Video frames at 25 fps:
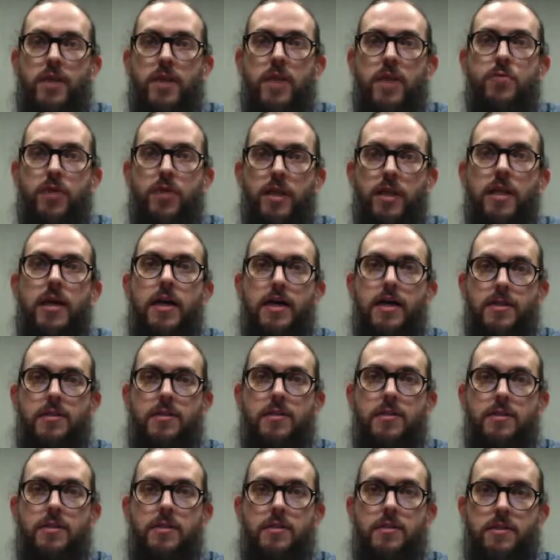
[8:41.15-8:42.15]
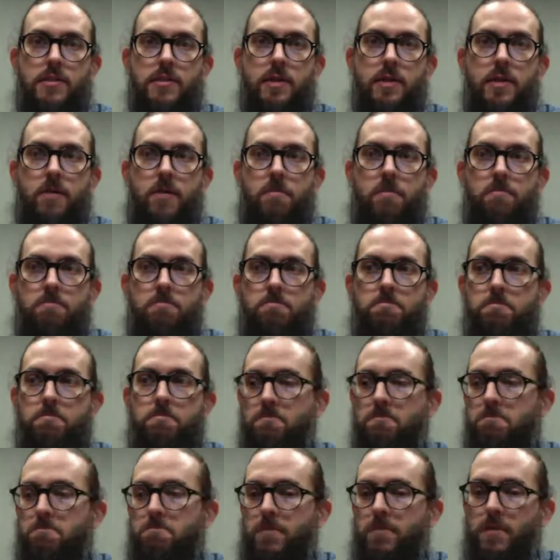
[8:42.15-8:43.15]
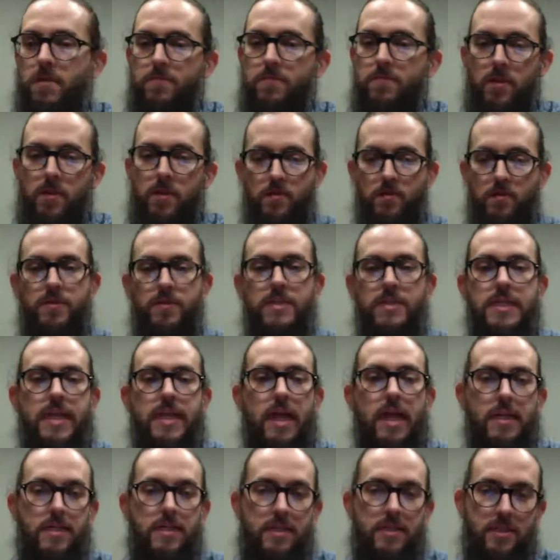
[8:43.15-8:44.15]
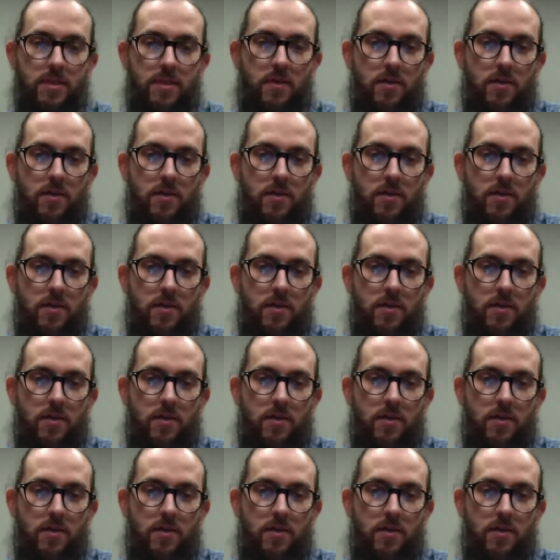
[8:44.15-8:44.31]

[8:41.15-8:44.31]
I really liked this, the physicality